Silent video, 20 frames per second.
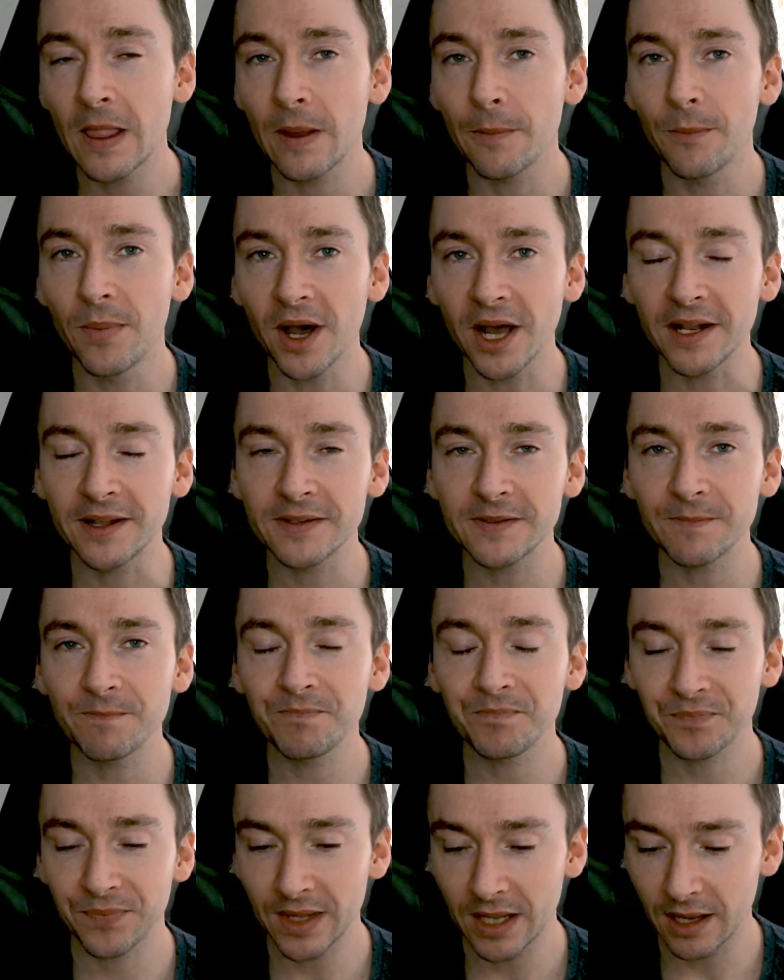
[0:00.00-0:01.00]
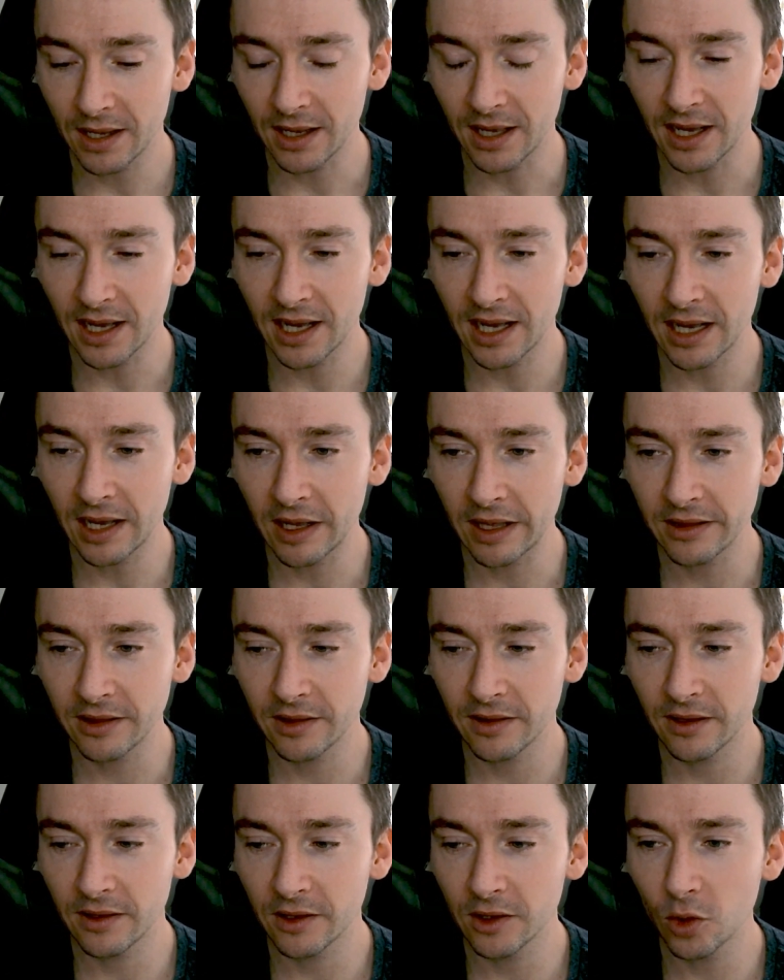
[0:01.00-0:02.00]
But
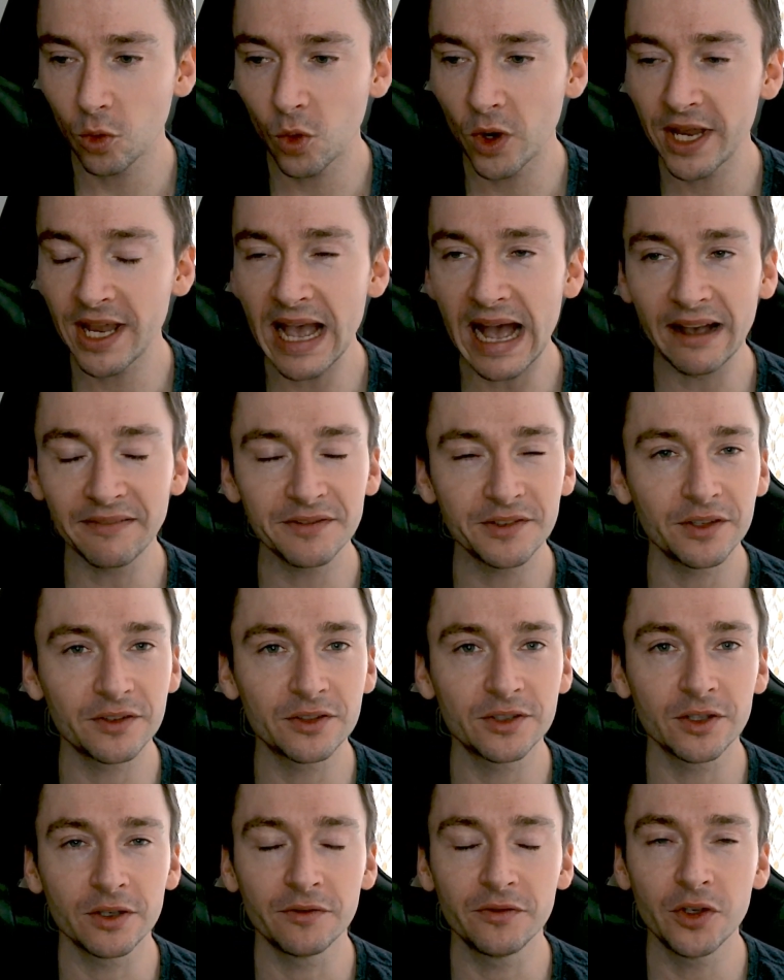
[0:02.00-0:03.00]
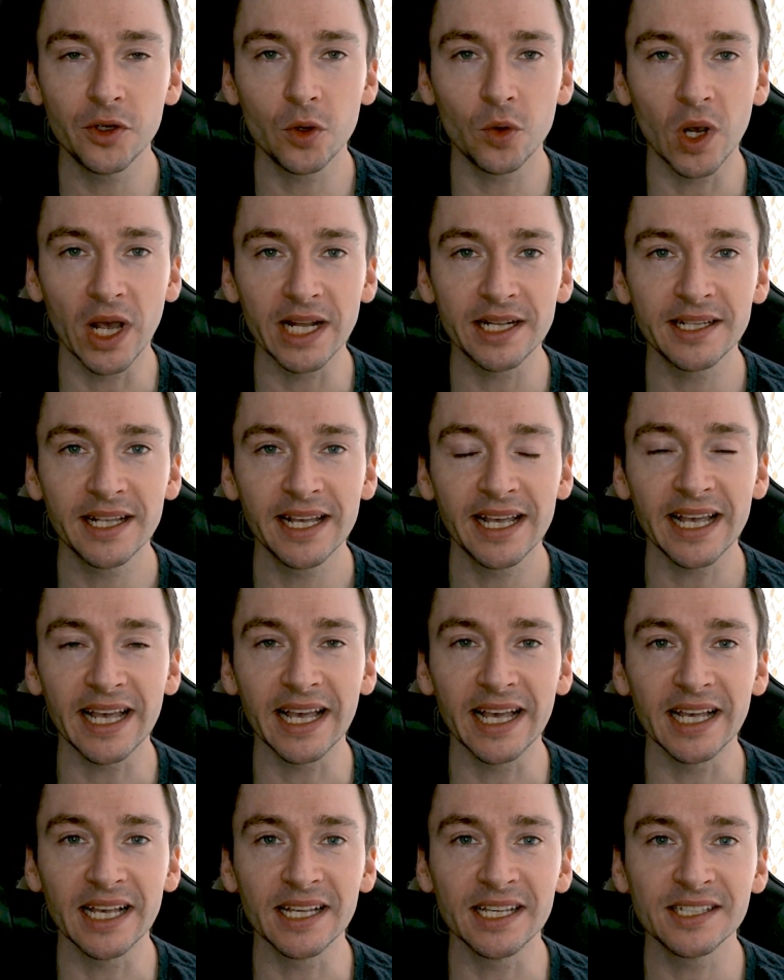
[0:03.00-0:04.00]
the way you have to view it
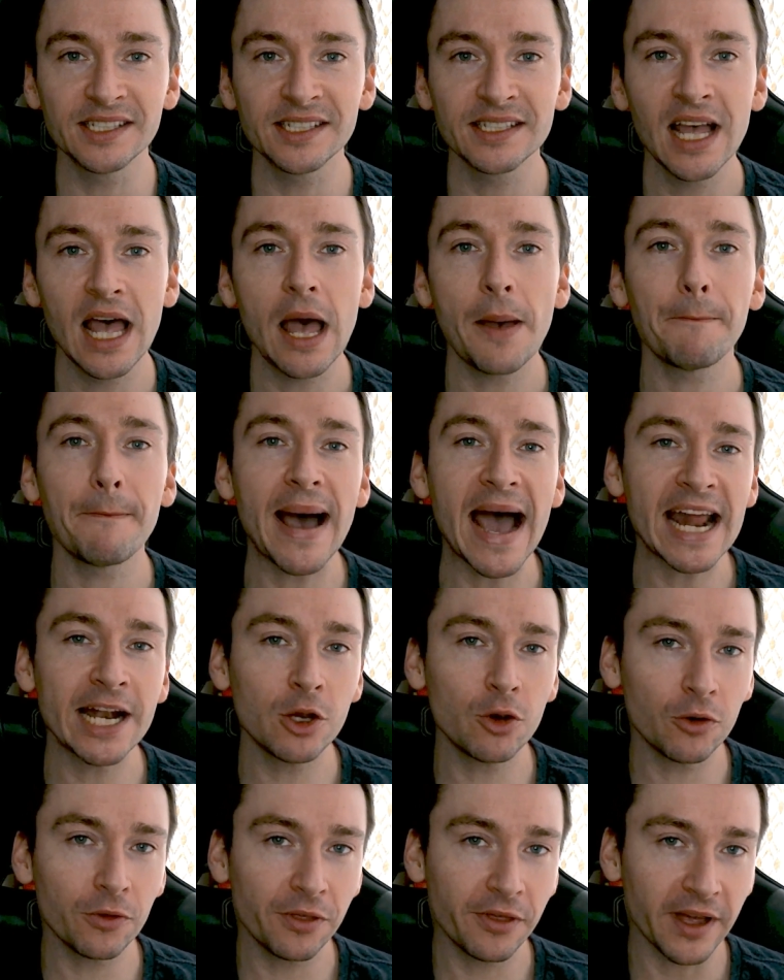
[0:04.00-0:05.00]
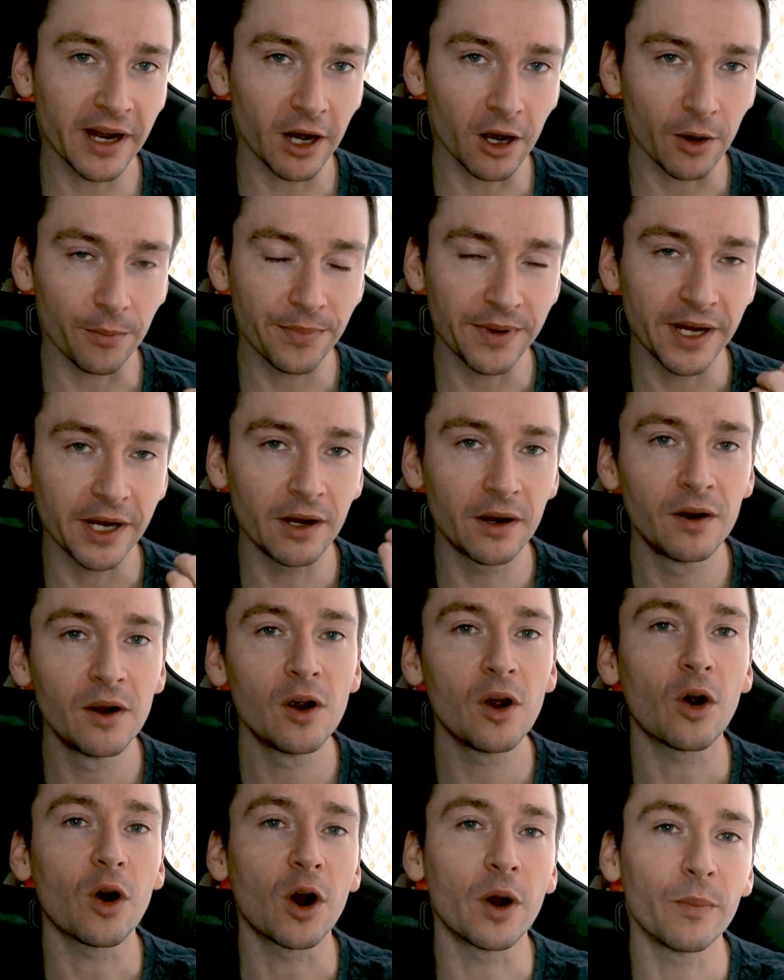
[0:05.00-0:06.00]
is manual therapy
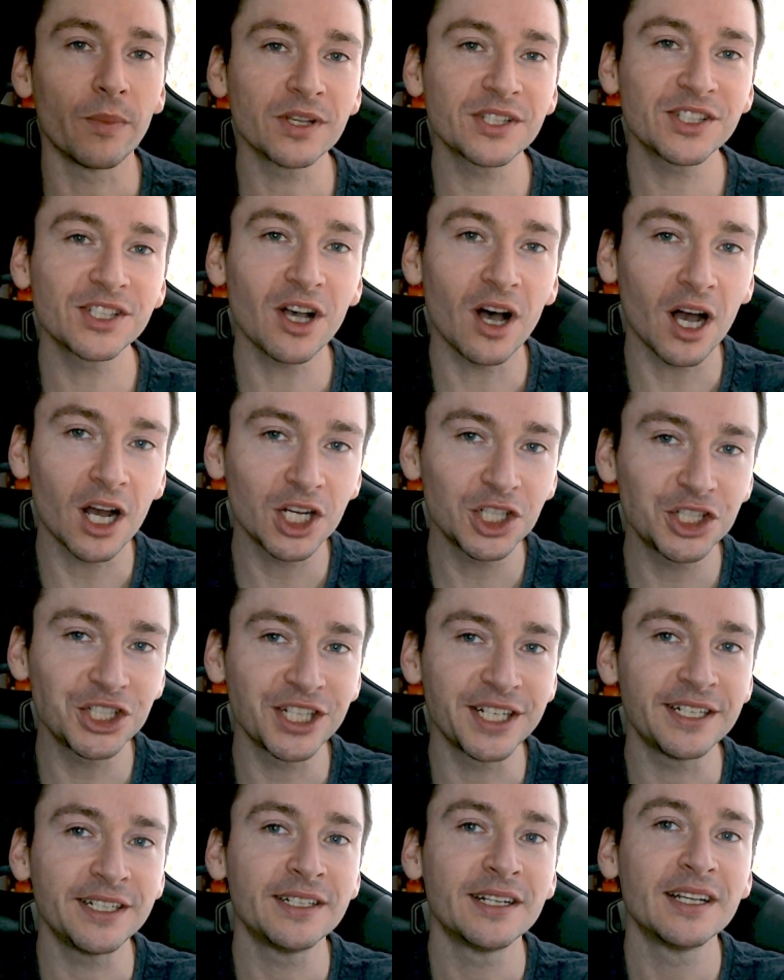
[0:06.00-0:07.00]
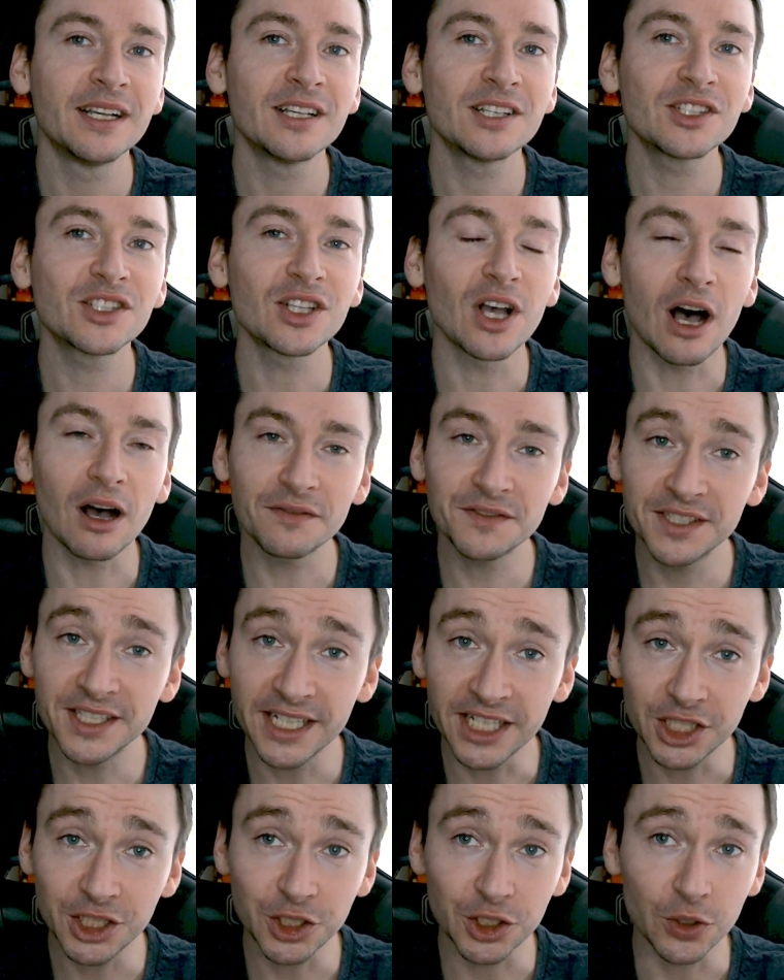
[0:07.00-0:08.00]
or massaging soft
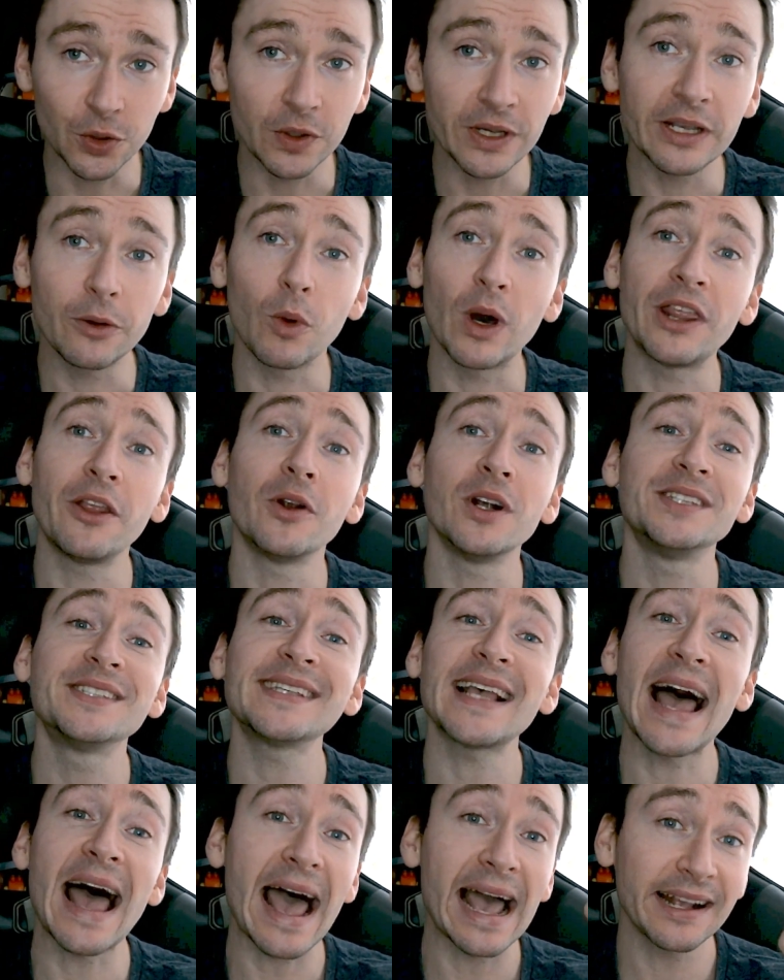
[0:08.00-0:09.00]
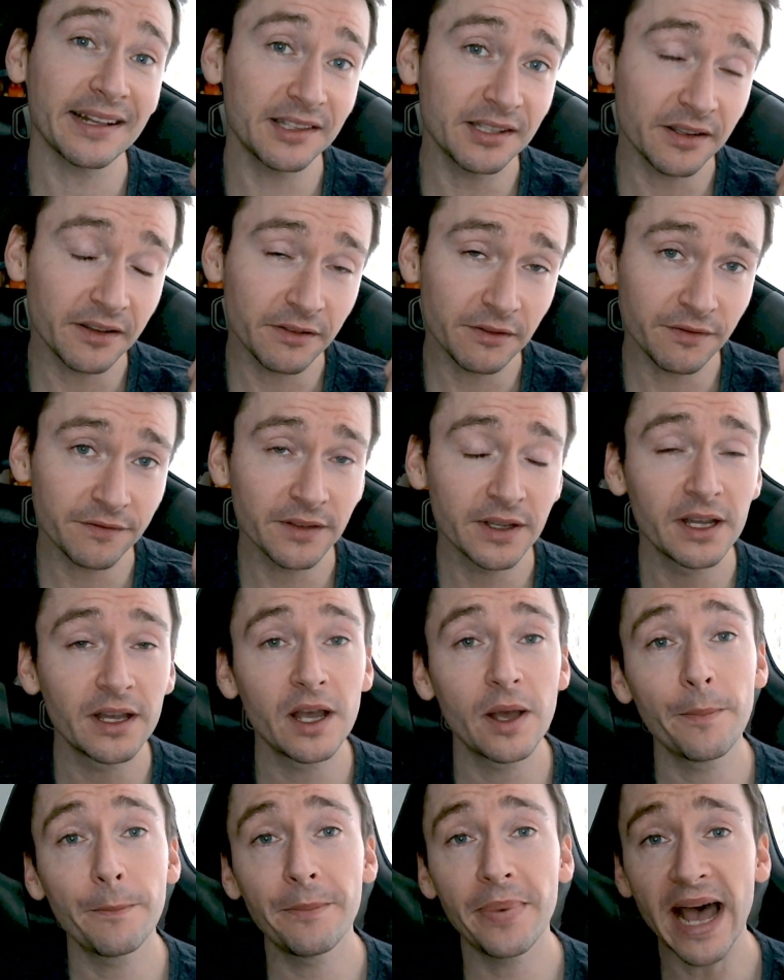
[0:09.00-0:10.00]
tissue, whether it's active,
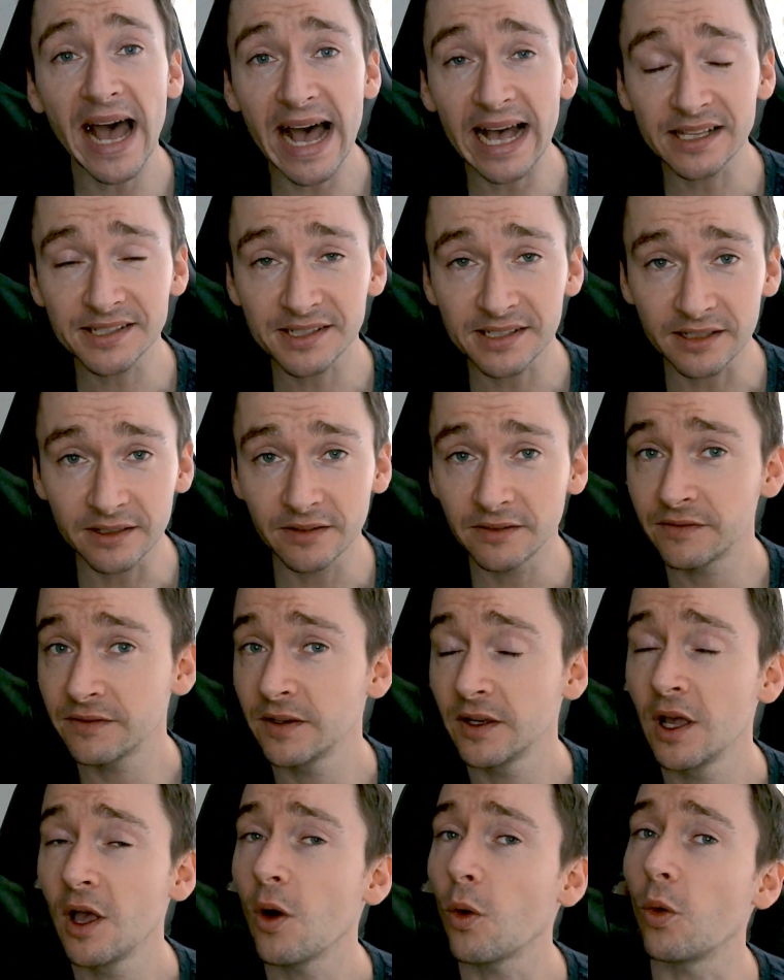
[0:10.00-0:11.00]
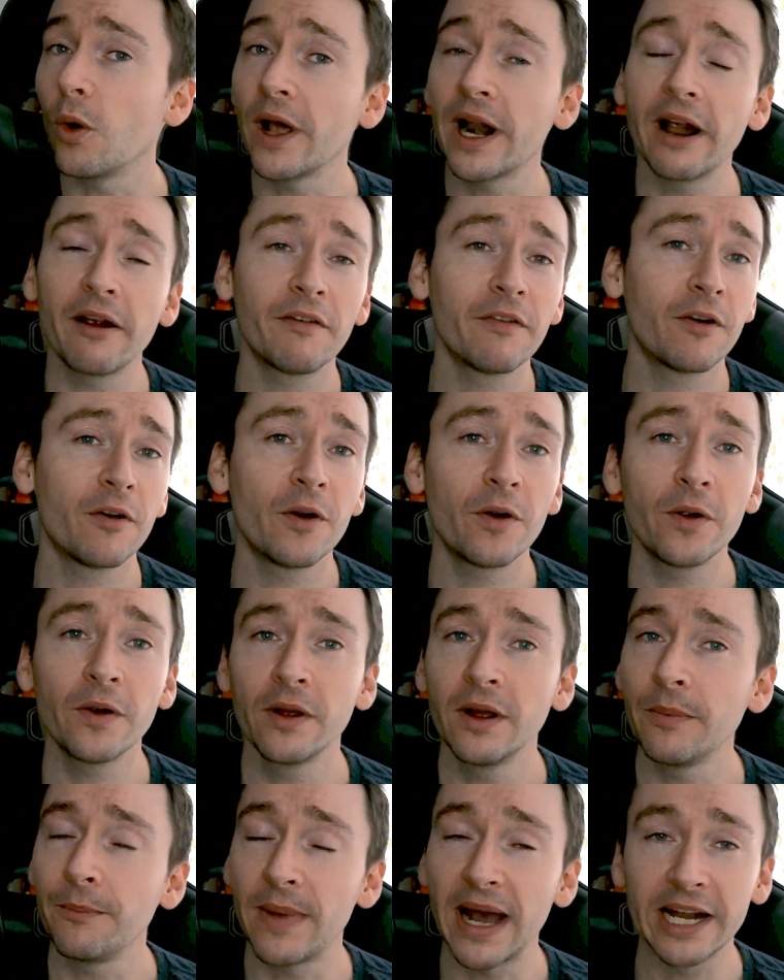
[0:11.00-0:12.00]
passive, whatever
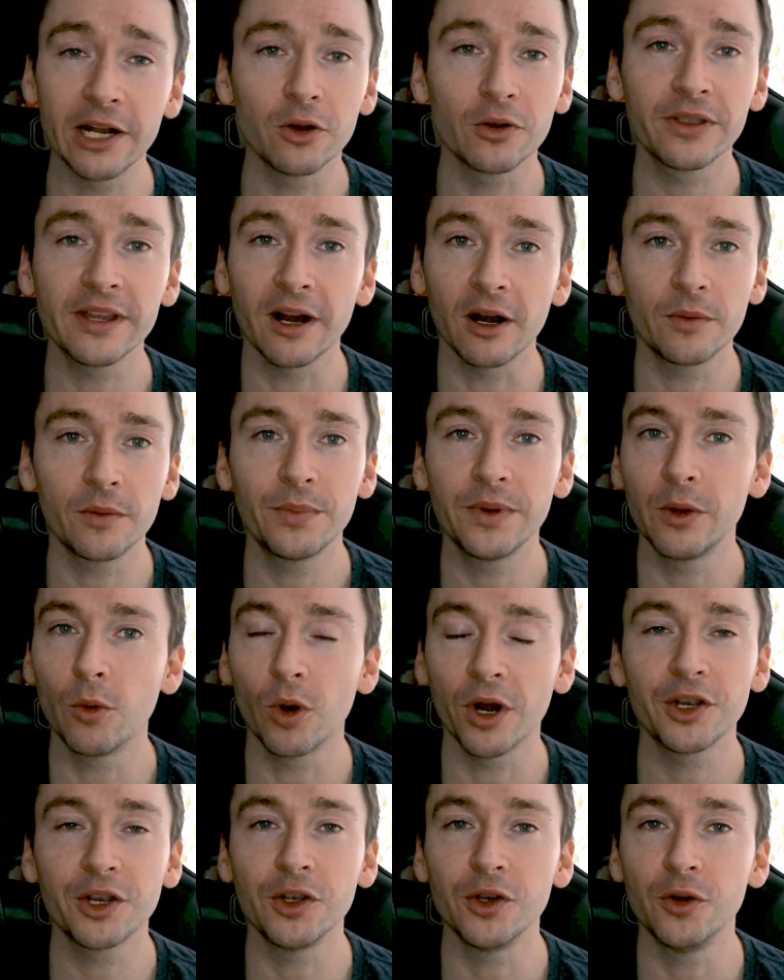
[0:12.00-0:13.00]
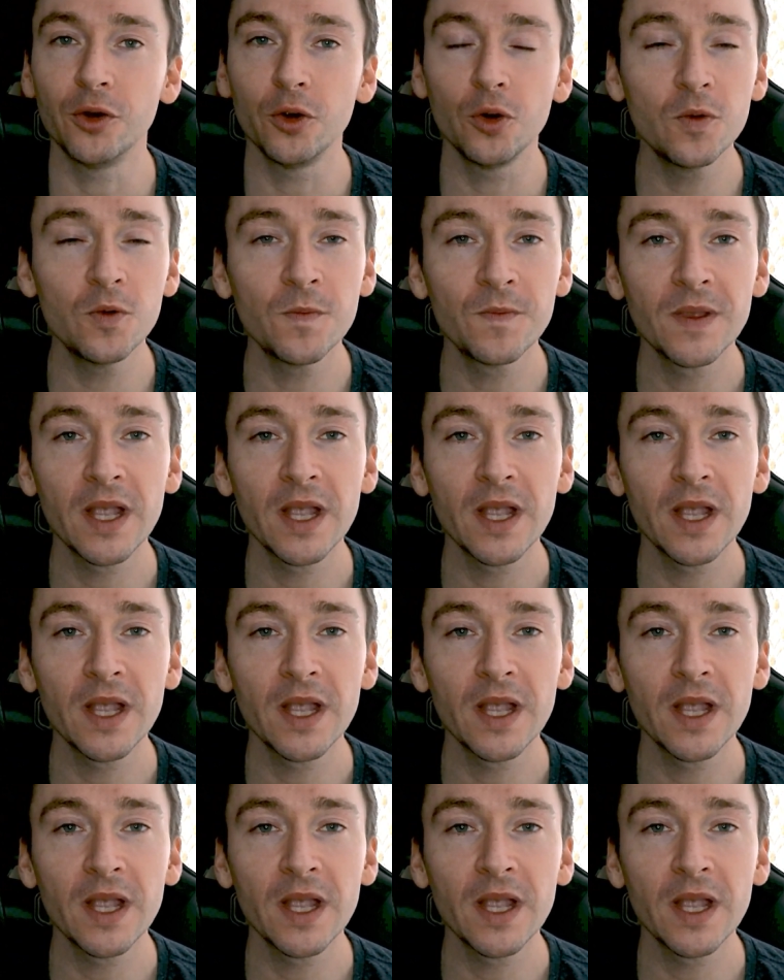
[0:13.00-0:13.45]
manual therapy work you do,